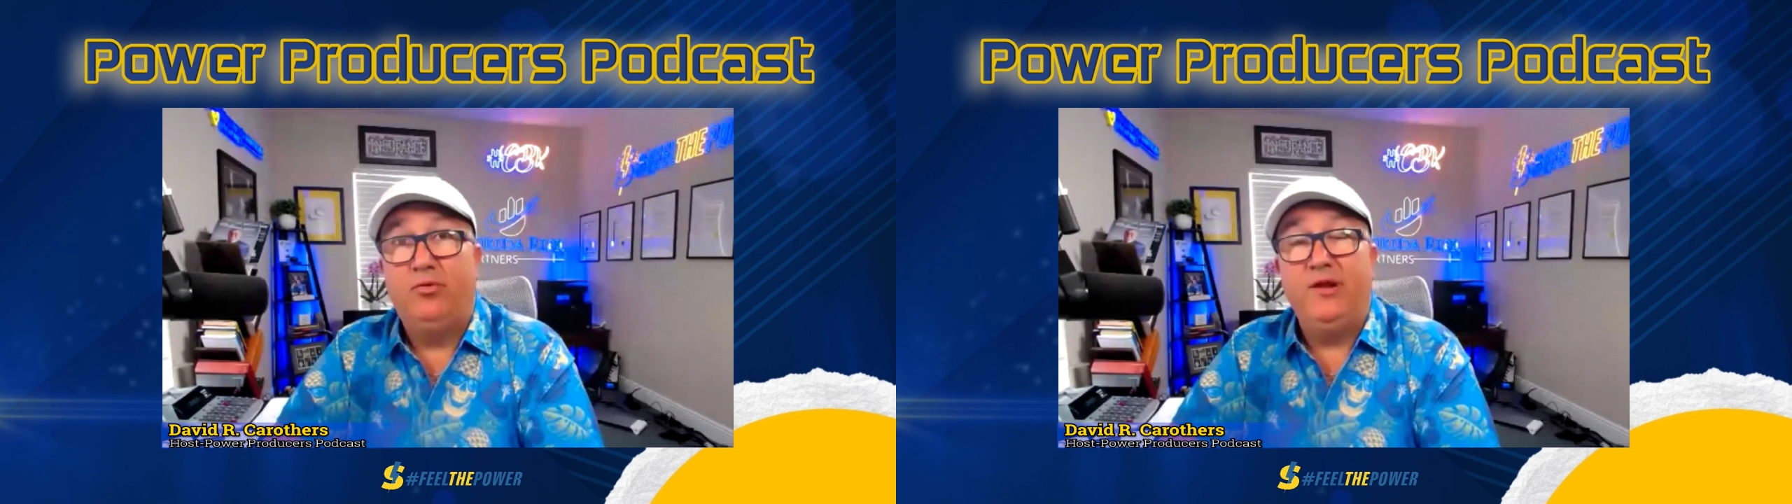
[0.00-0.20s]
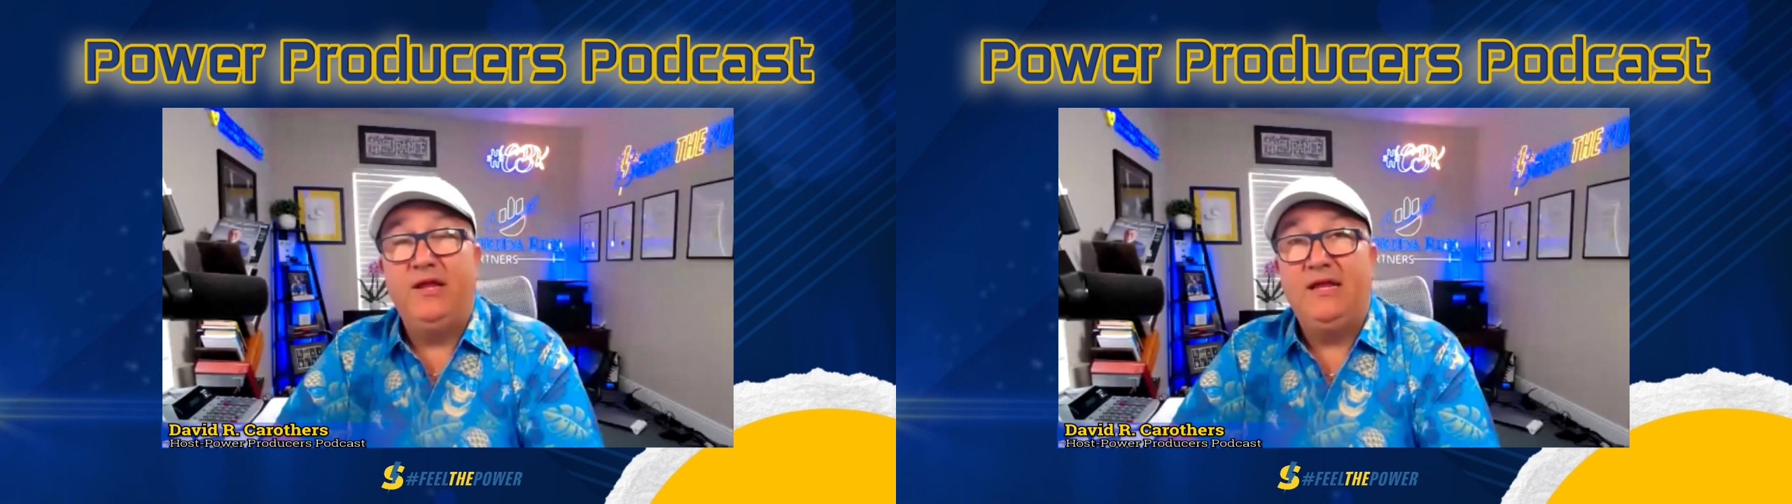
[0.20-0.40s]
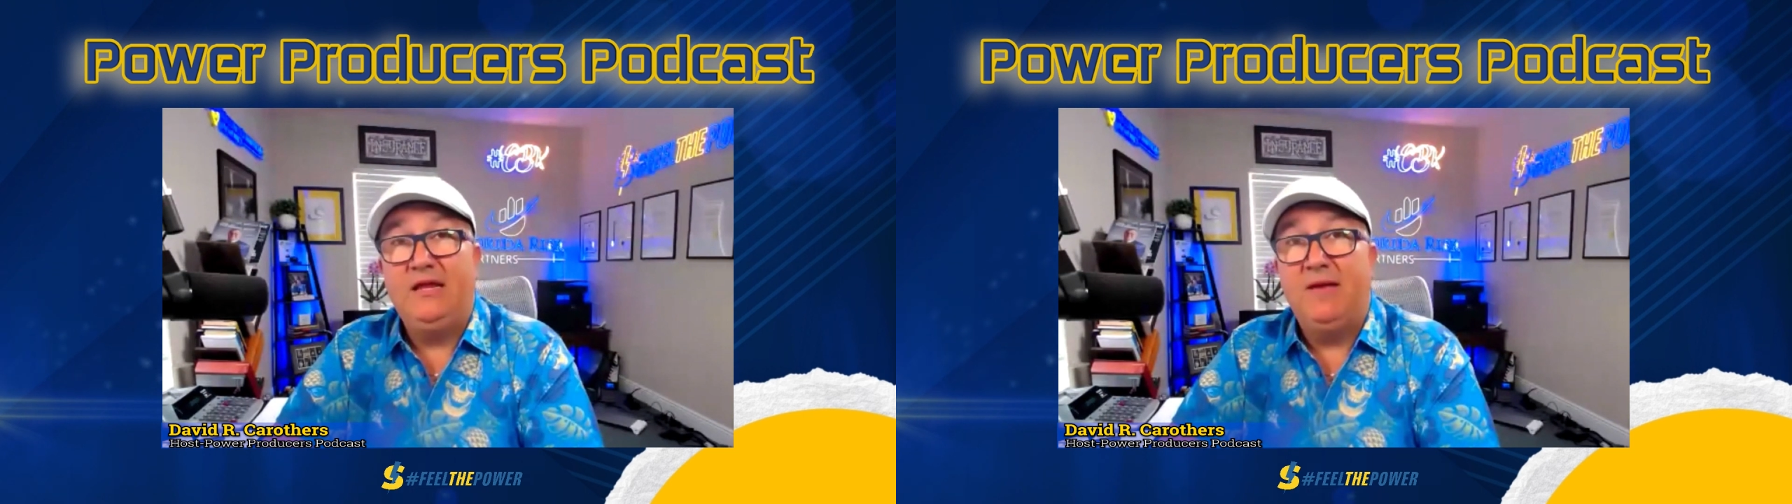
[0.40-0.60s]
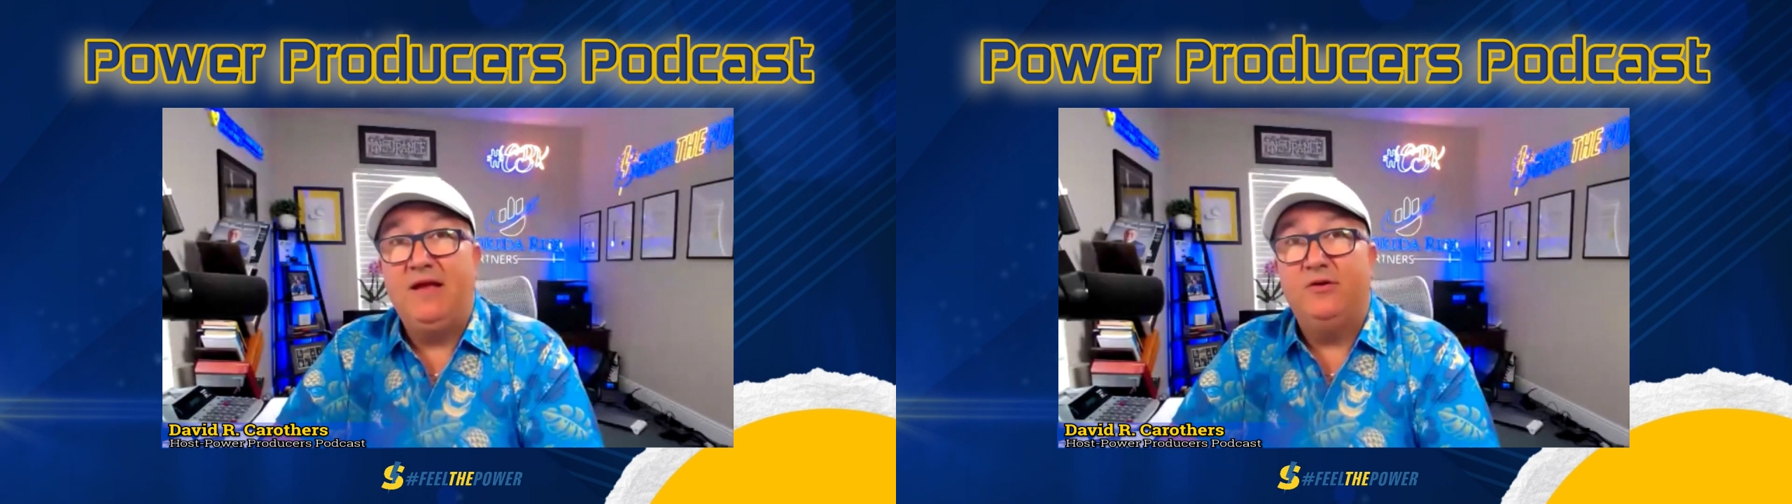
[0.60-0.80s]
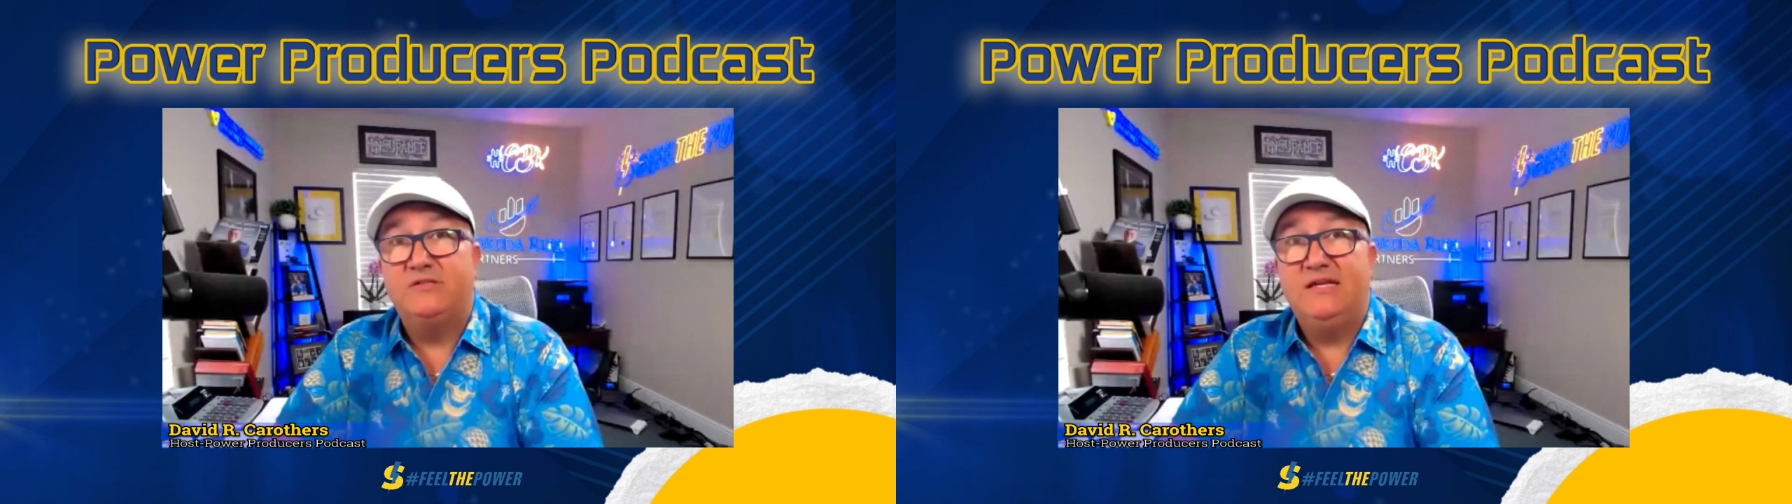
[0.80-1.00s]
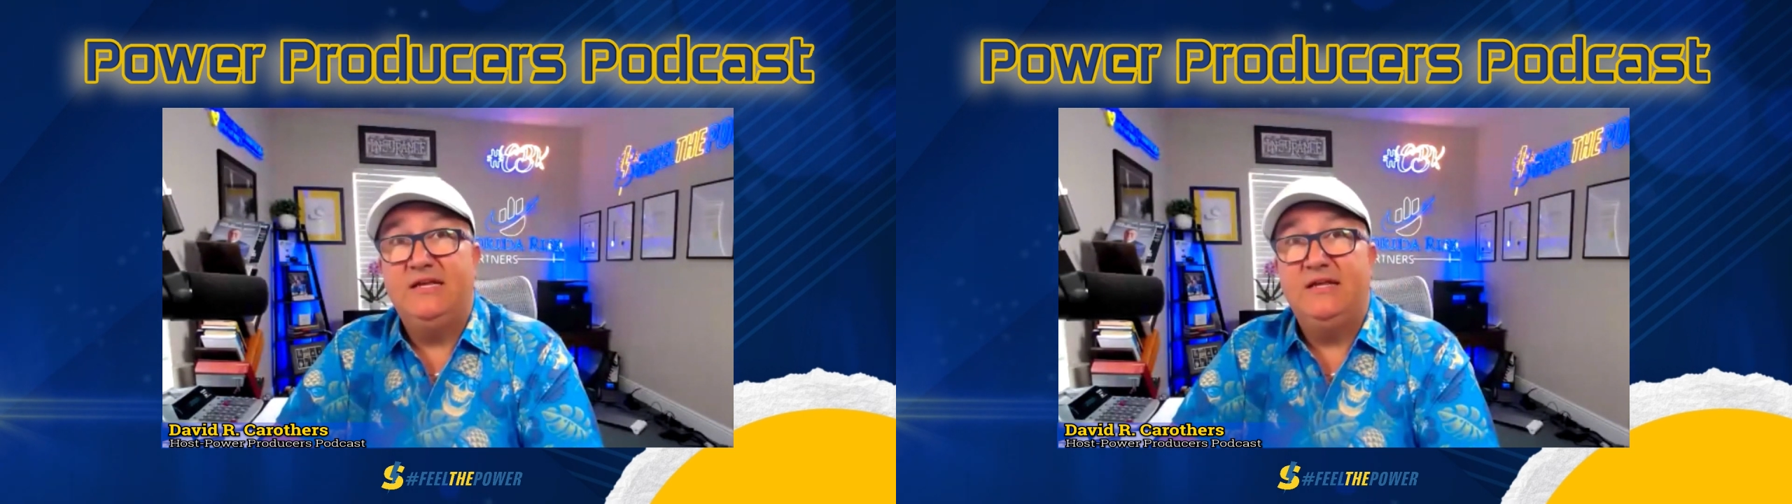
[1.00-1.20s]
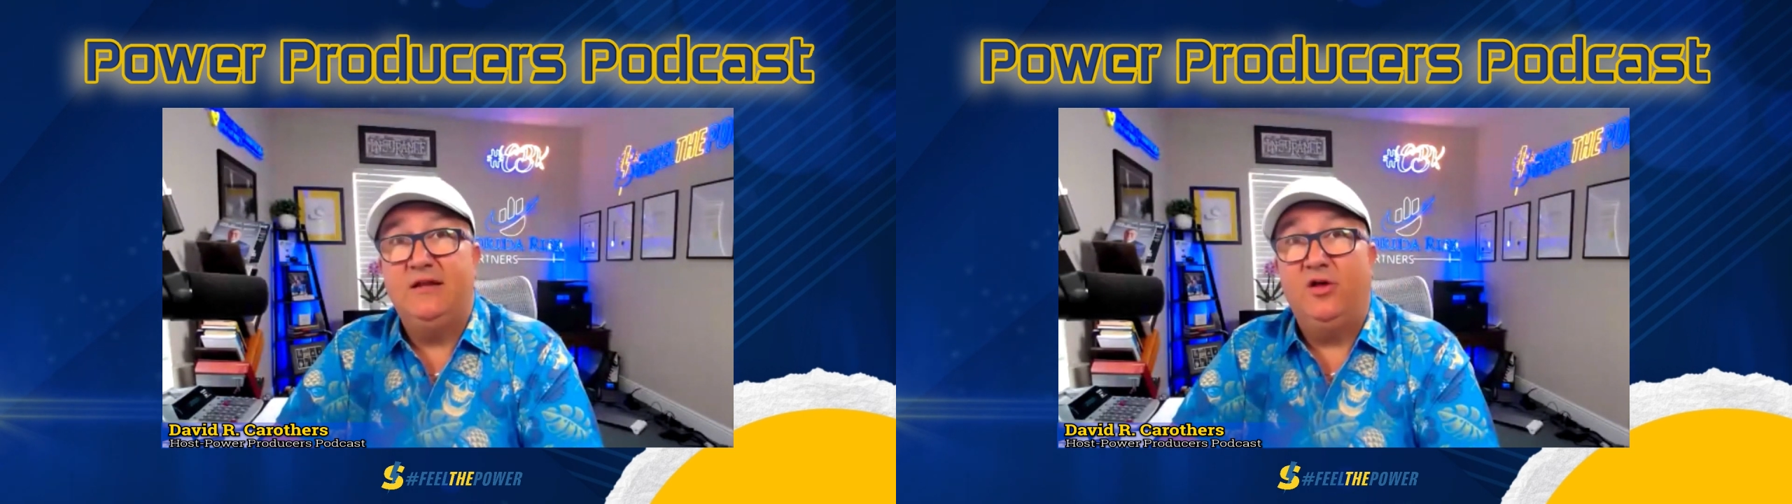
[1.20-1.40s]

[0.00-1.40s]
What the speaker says: putting emails in